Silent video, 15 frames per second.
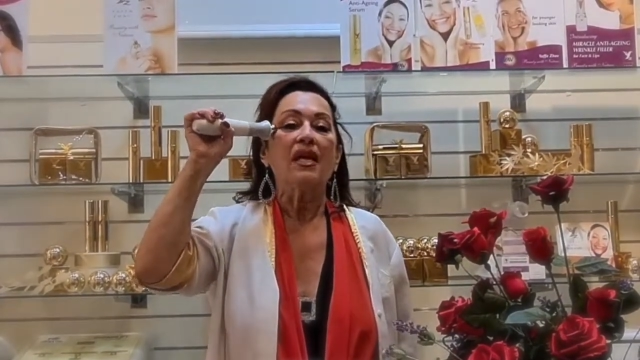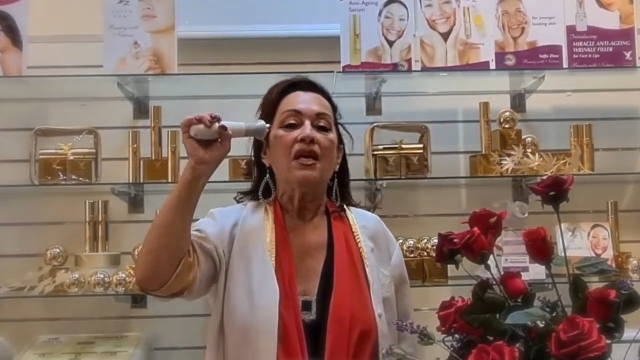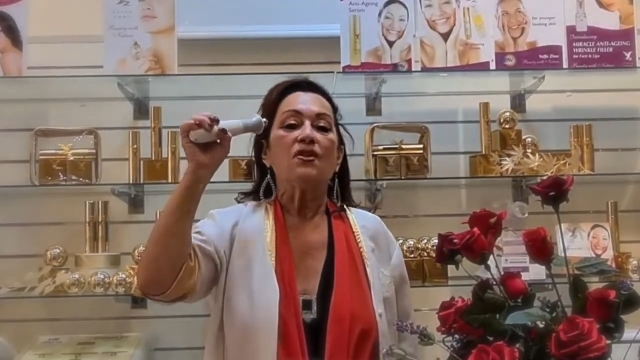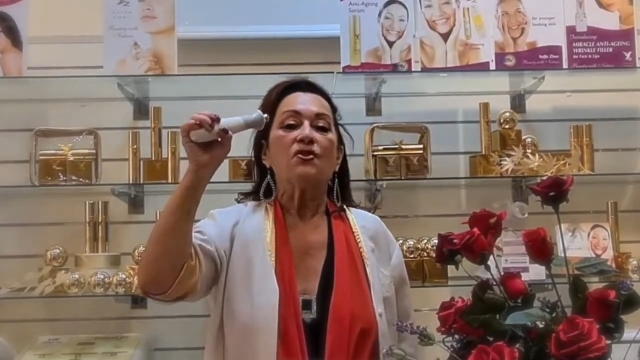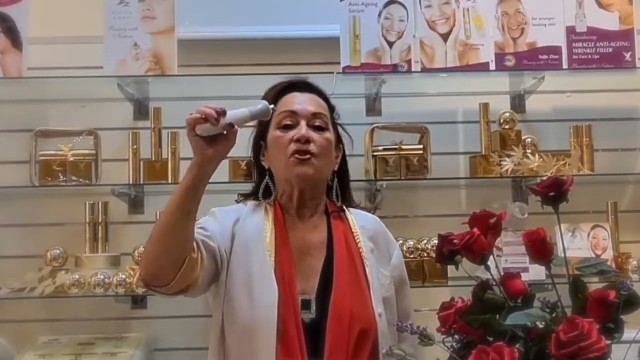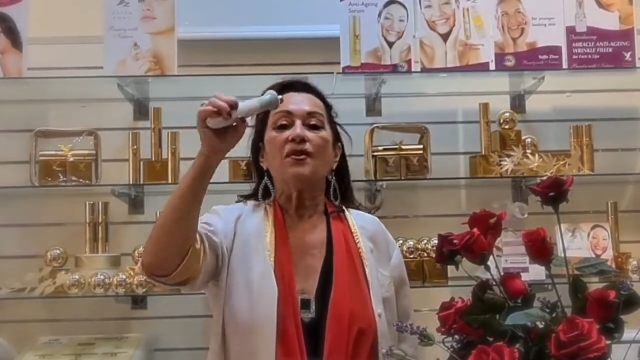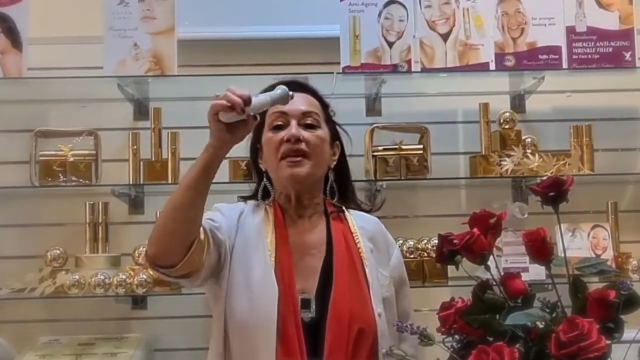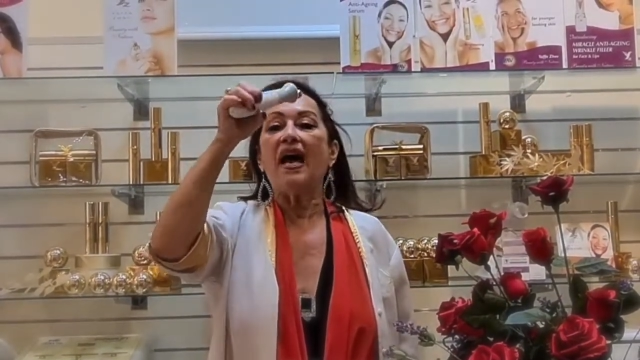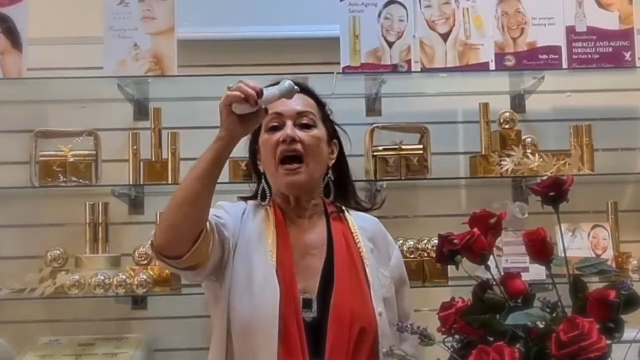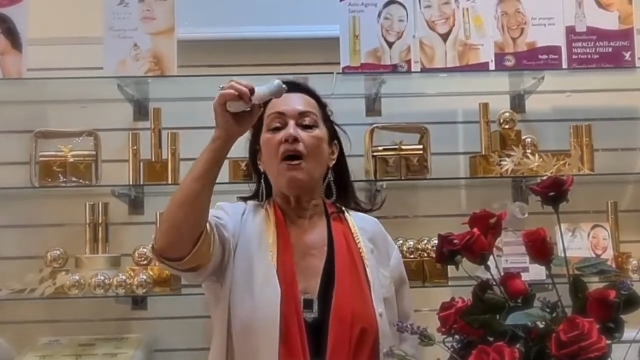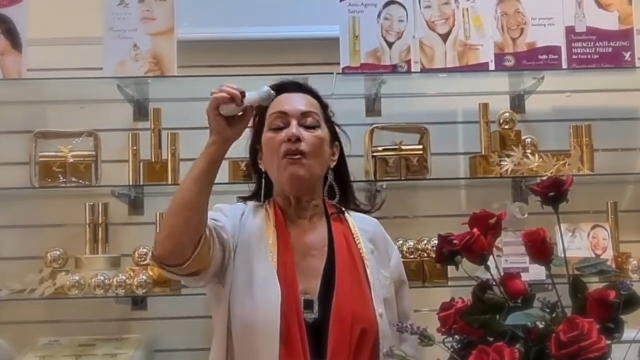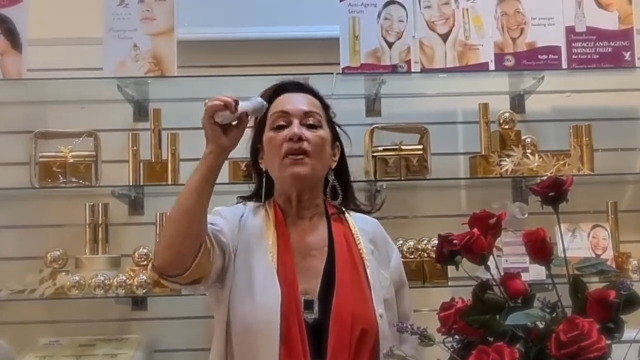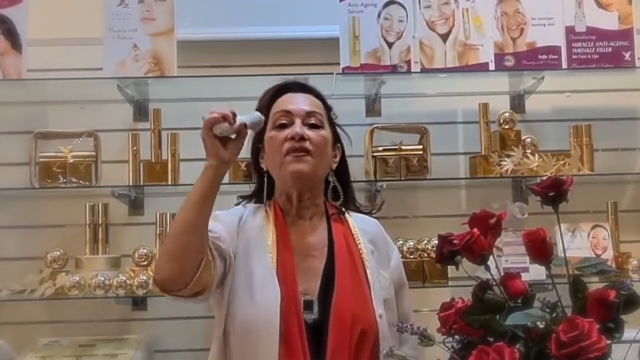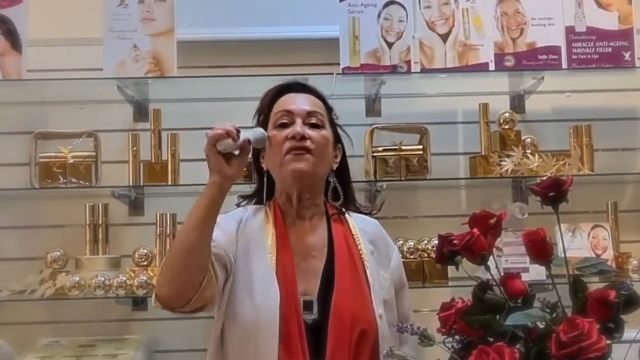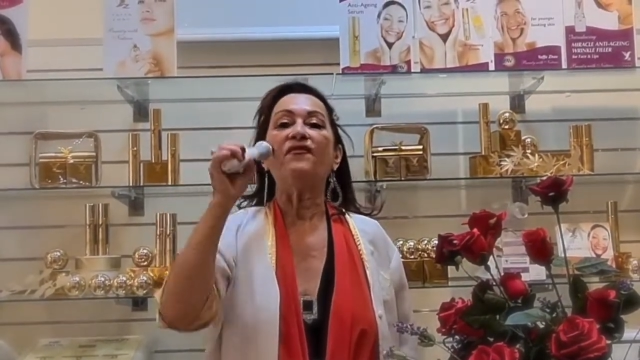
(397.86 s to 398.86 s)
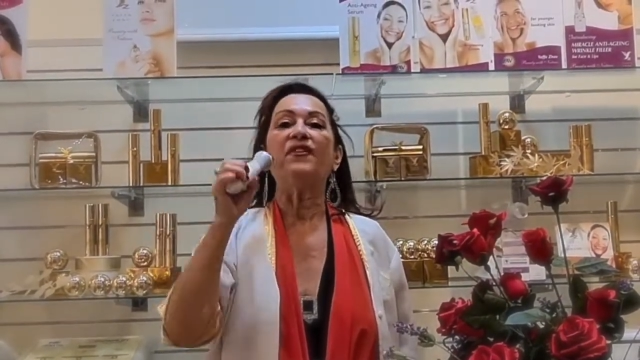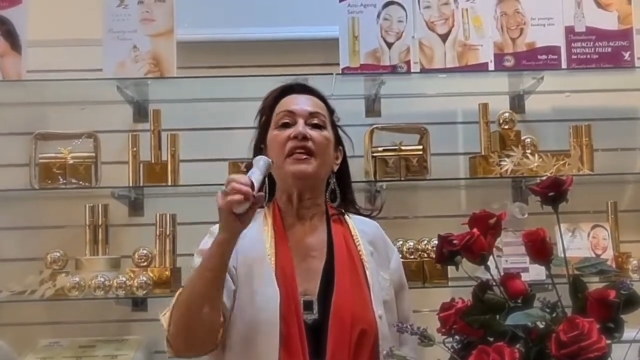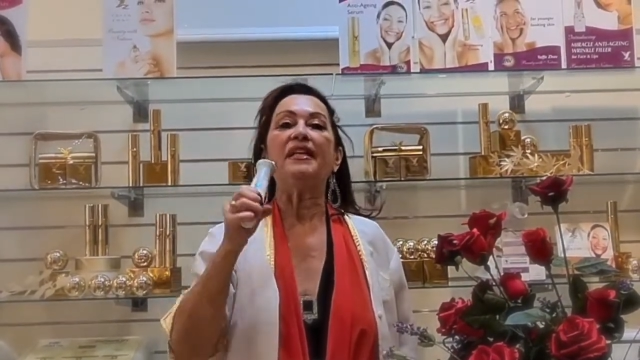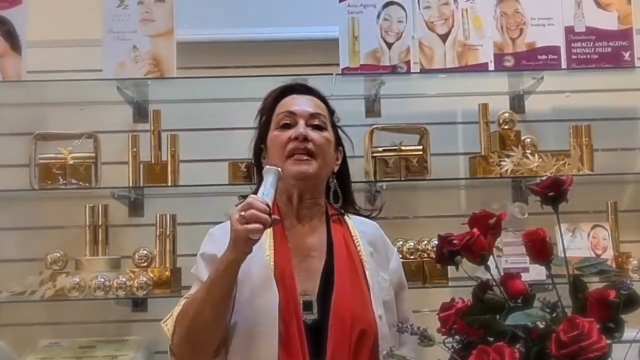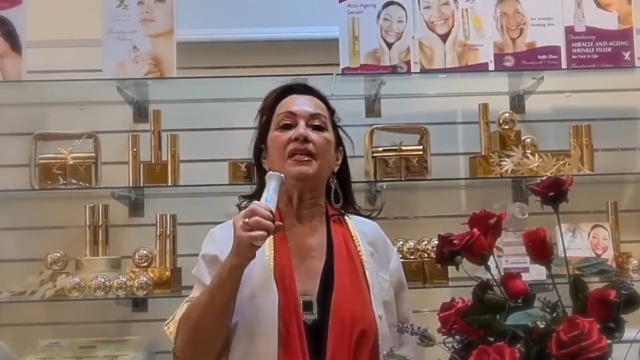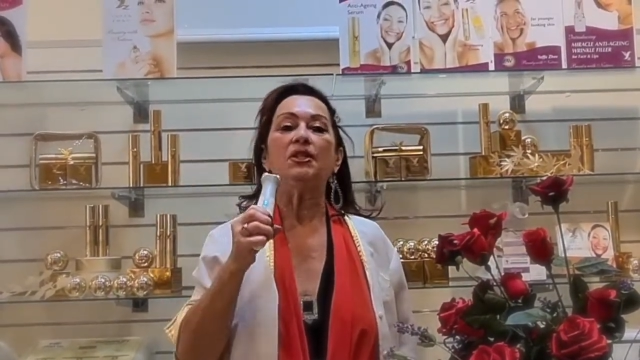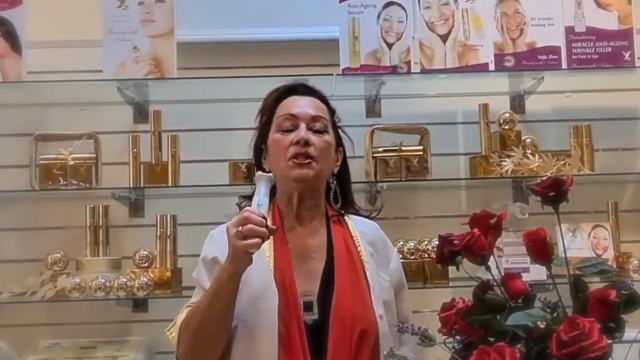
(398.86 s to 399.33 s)
So now we
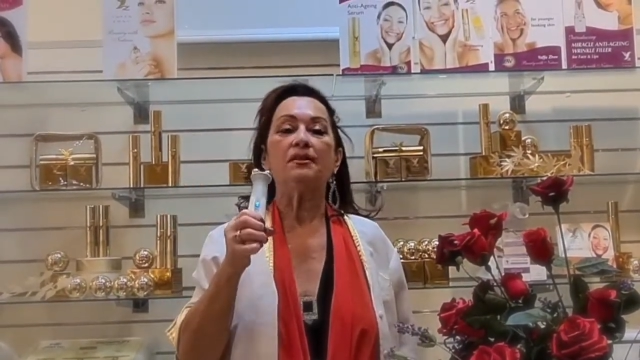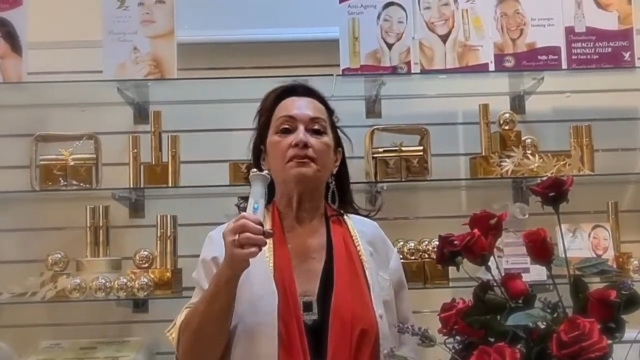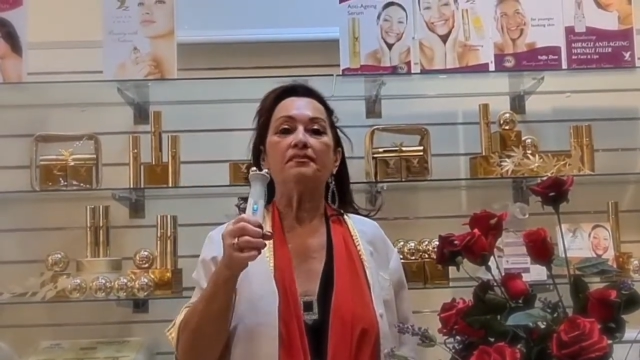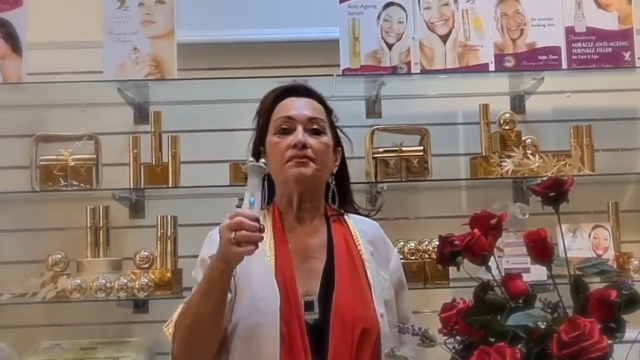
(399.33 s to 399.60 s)
finished